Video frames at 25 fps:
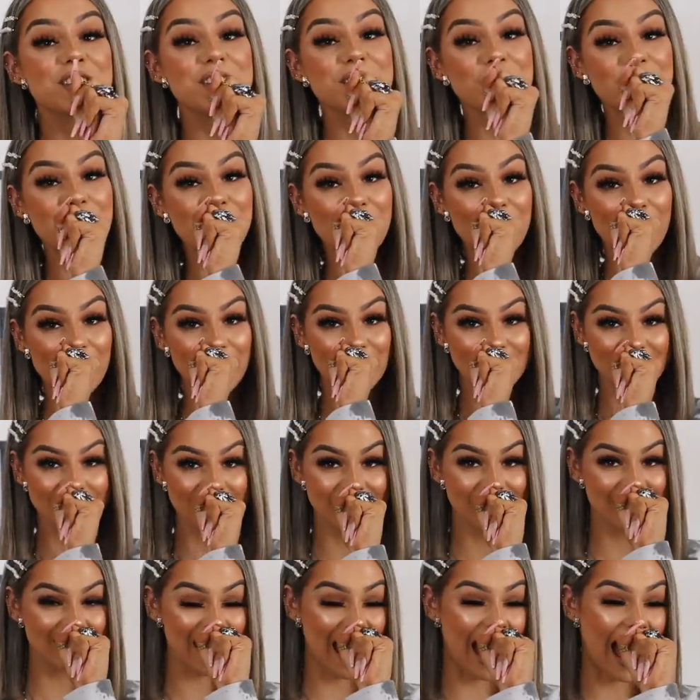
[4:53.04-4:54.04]

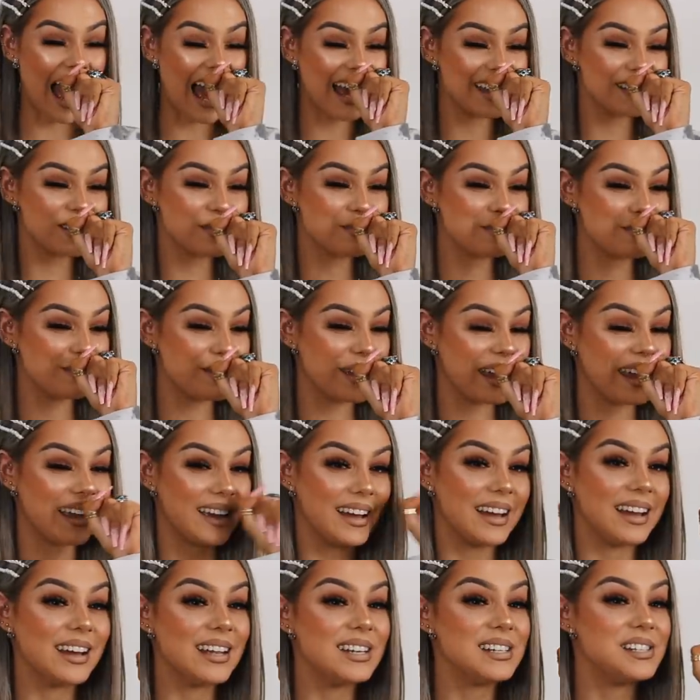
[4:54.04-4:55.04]
shorts had
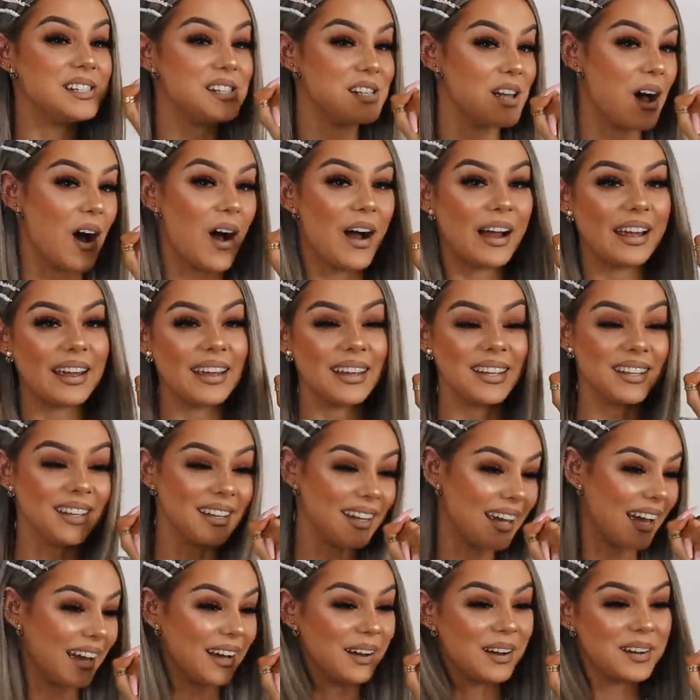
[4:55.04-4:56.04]
me
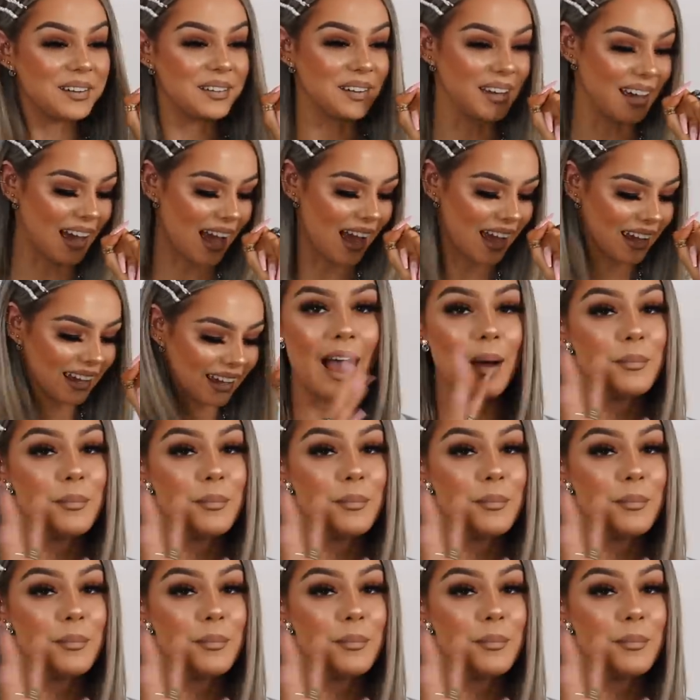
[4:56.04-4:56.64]
dying, okay?